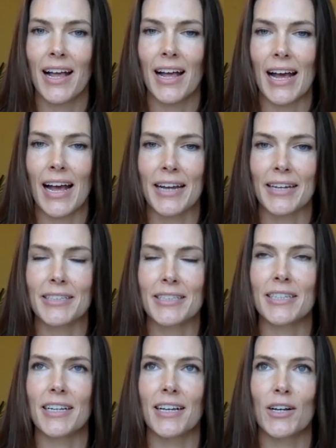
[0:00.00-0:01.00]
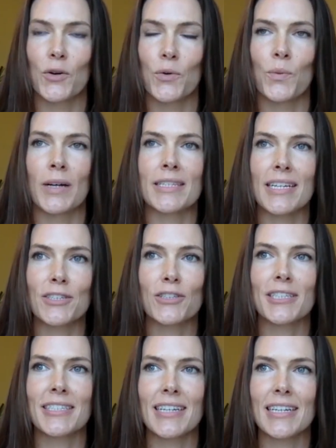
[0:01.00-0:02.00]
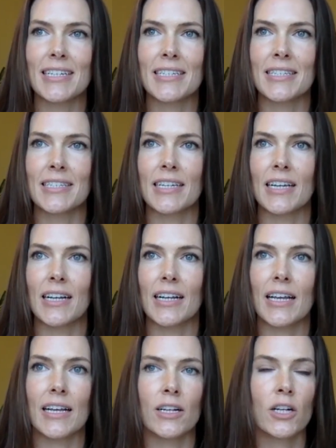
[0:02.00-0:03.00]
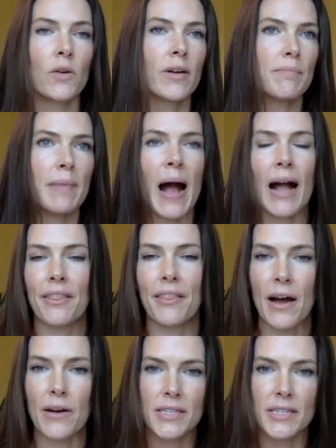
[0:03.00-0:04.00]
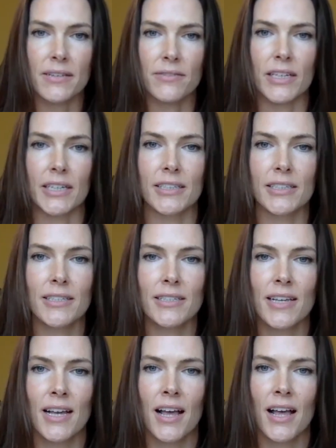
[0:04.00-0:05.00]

And what's interesting is going back thousands of years,